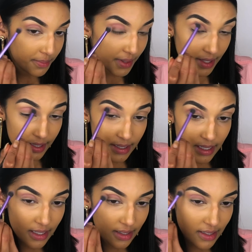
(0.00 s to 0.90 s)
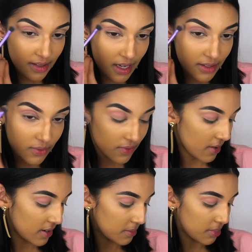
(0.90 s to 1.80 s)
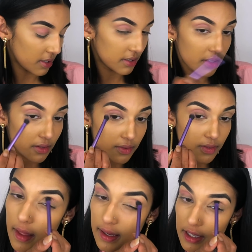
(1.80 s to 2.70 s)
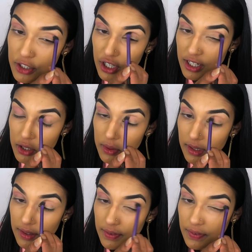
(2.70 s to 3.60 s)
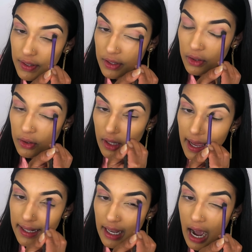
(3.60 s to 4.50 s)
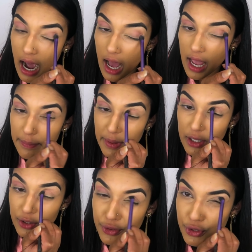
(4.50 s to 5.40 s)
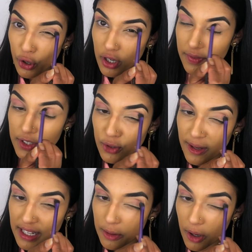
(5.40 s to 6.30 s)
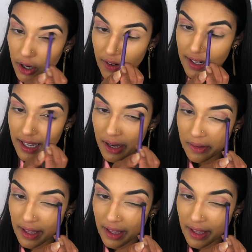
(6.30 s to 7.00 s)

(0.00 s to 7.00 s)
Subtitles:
But this is, and that is very impressive. Like I genuinely feel like I'm not even doing any work right now.